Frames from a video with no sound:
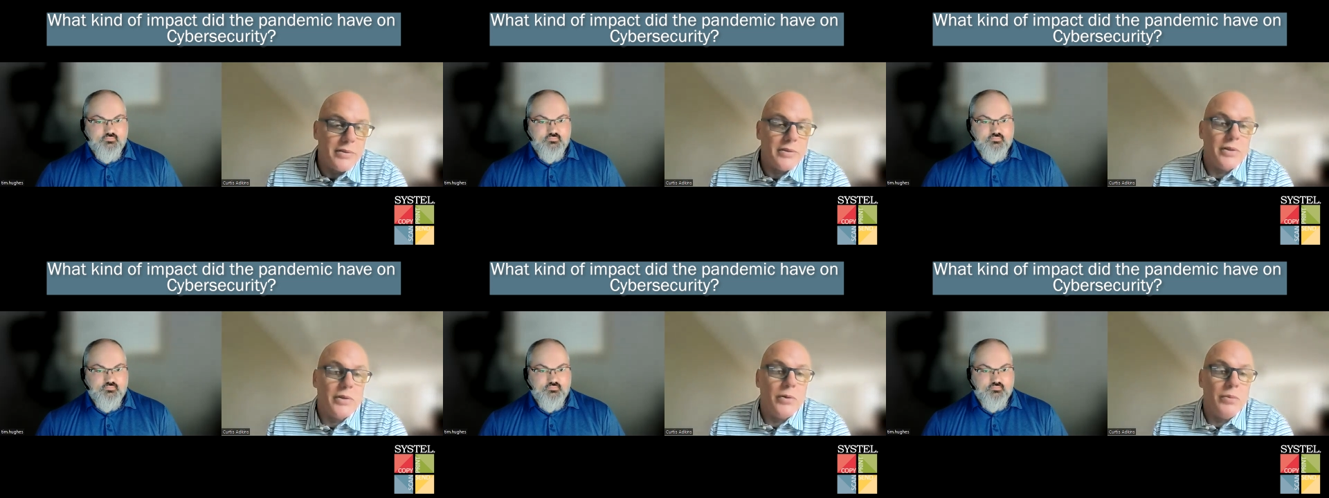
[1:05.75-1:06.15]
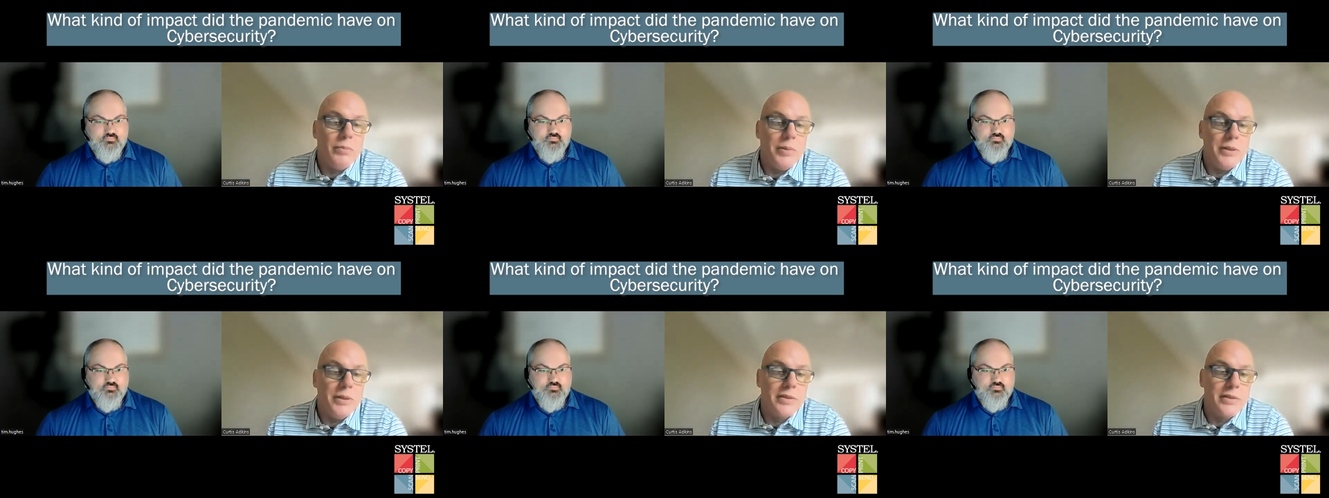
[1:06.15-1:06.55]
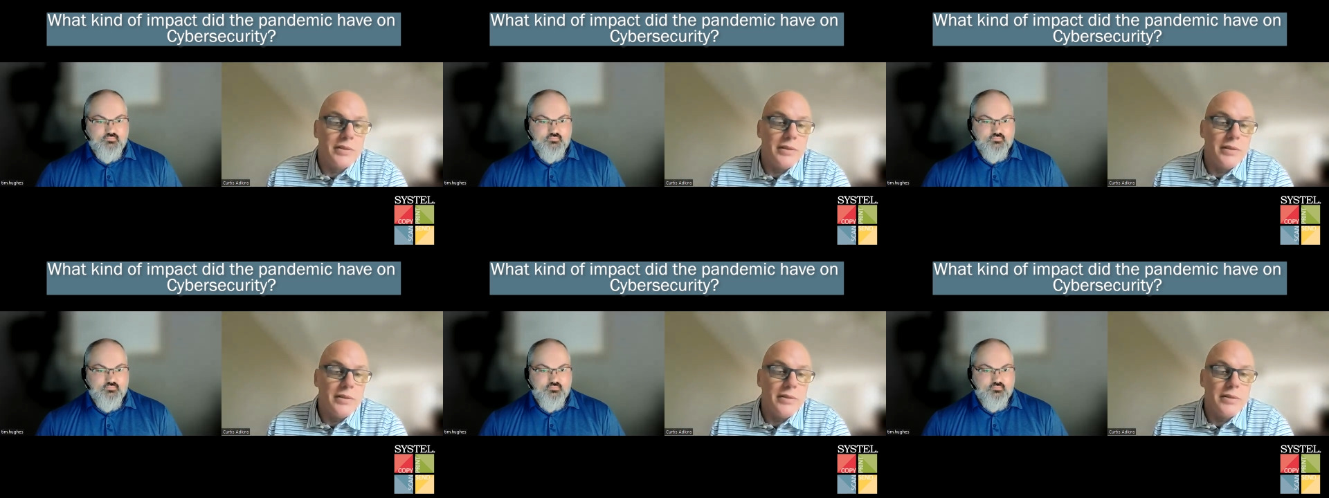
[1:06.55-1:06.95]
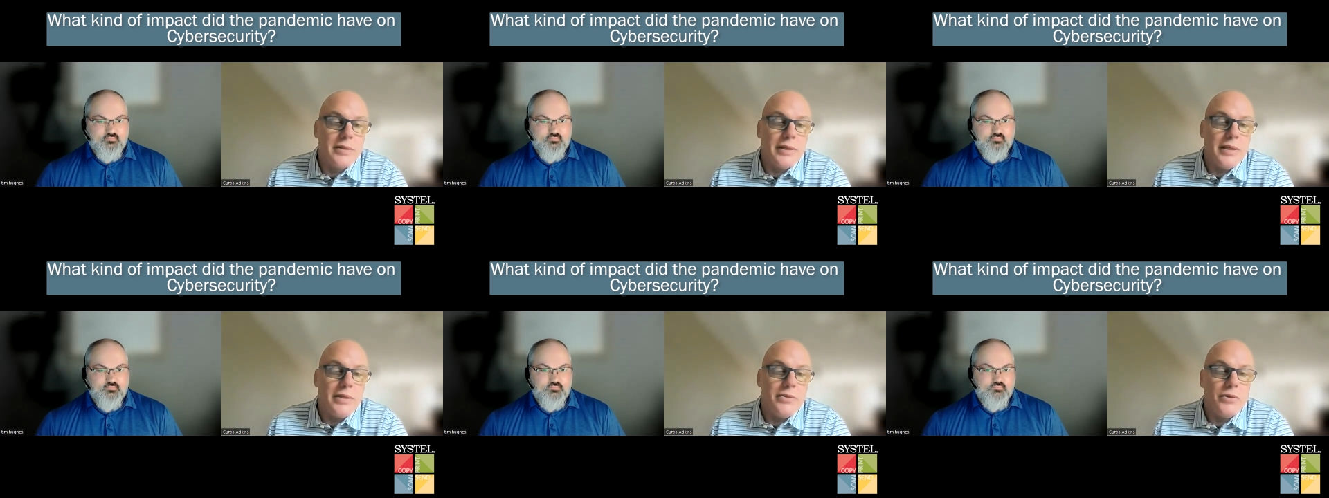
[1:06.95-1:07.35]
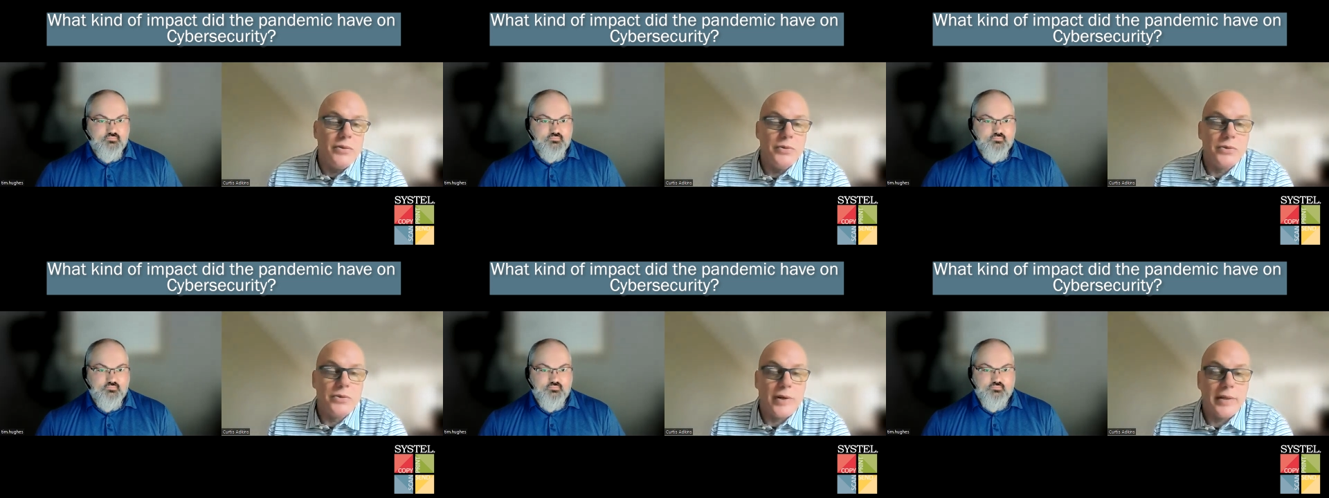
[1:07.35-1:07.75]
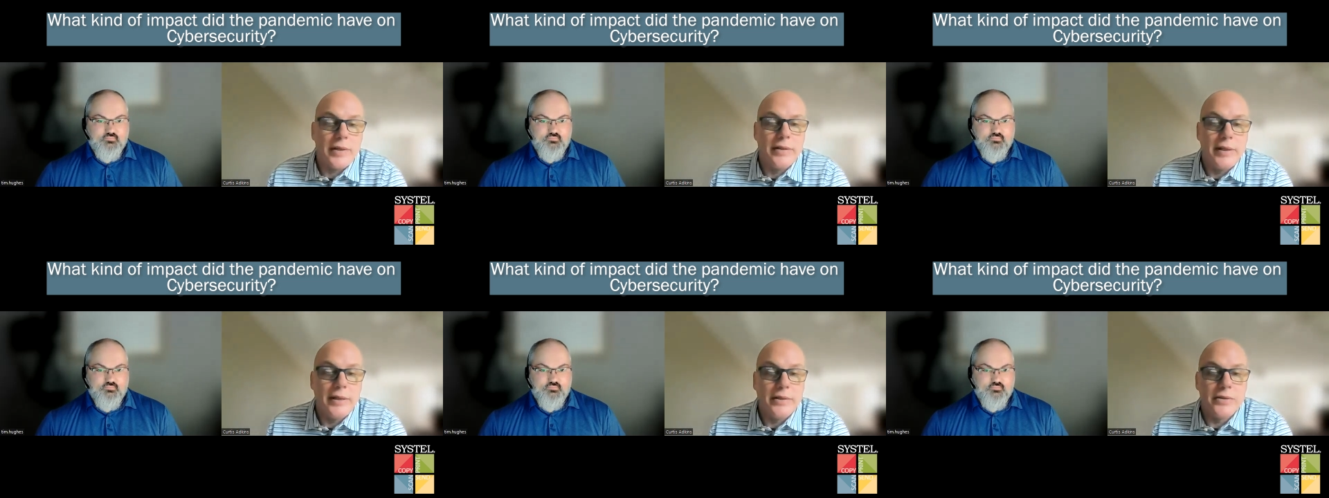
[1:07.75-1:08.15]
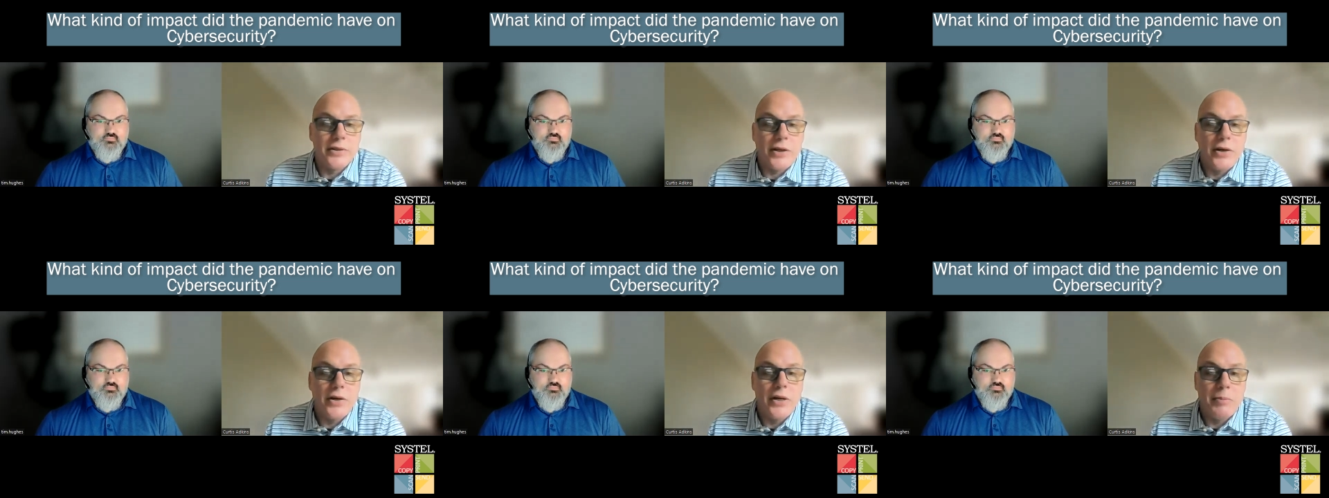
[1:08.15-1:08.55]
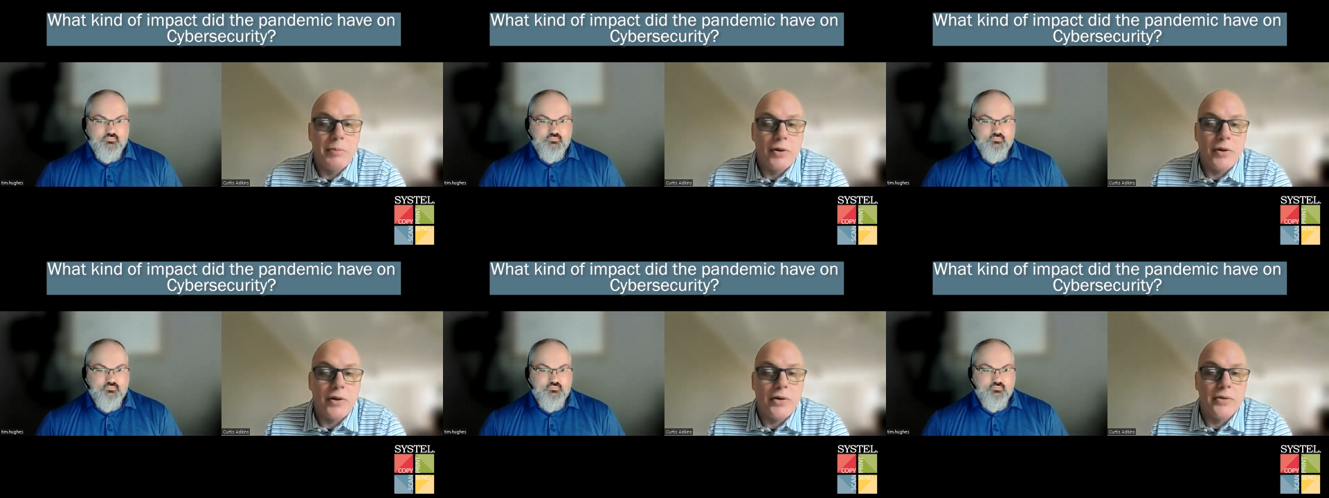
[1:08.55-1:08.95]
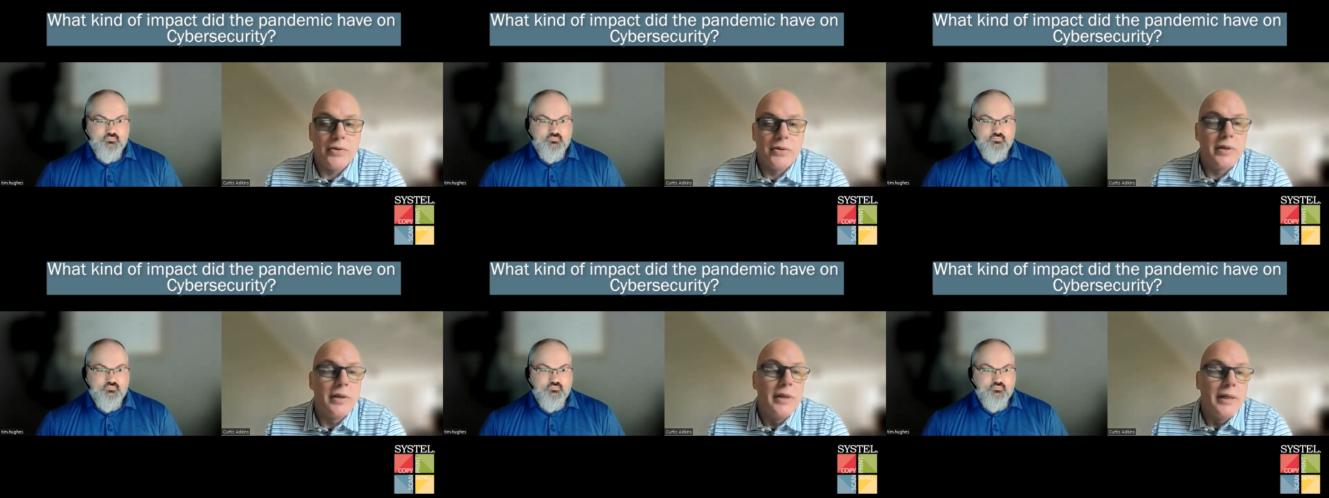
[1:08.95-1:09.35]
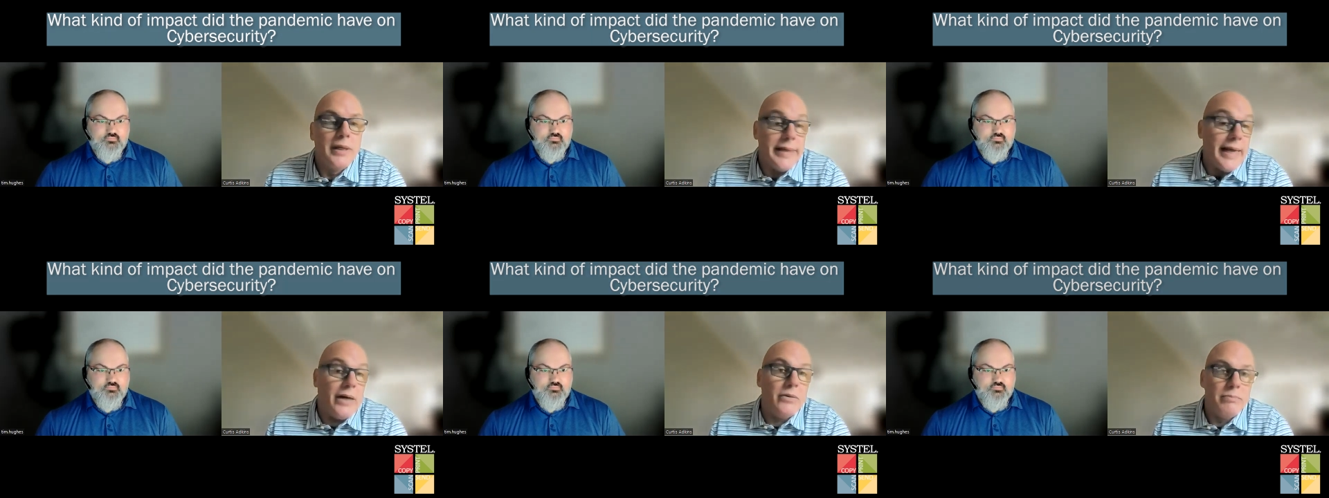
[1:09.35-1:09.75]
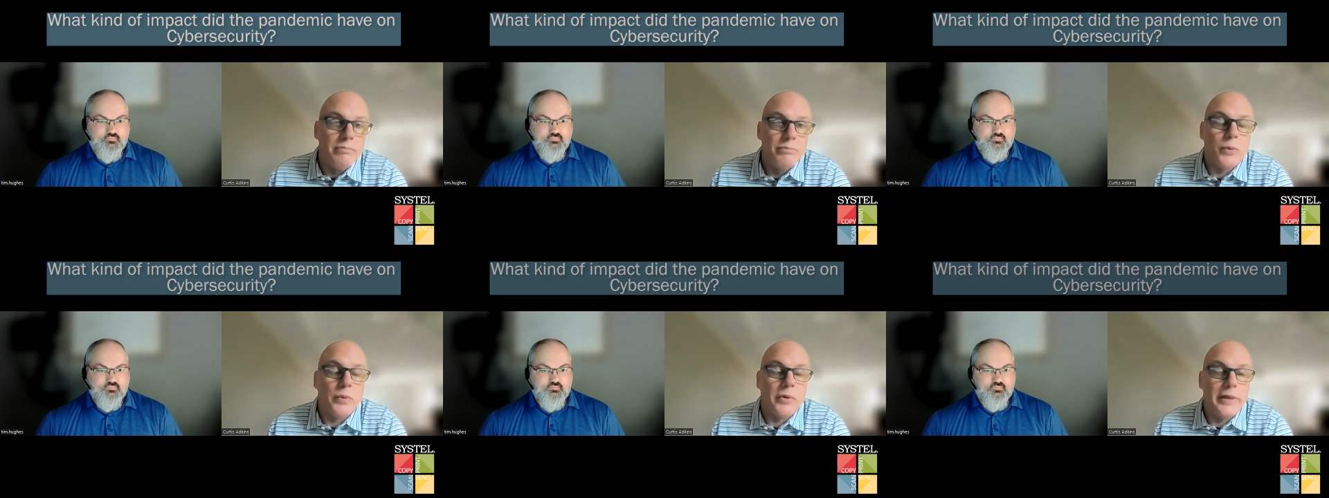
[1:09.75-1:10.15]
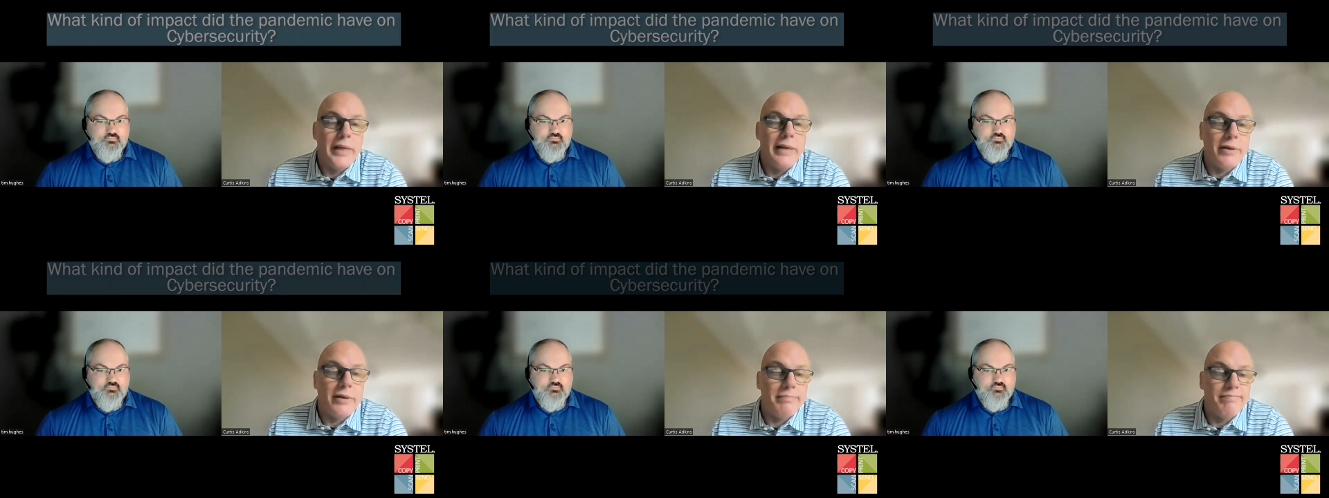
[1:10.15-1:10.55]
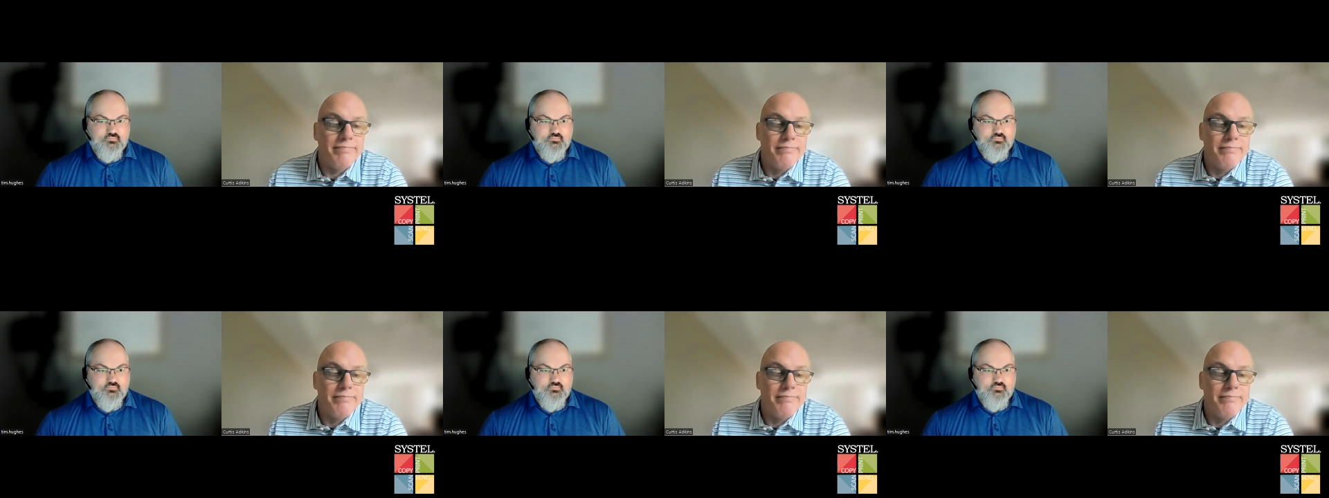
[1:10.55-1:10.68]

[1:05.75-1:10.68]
Speaker 1: so businesses need to strengthen their security protocols now more than ever.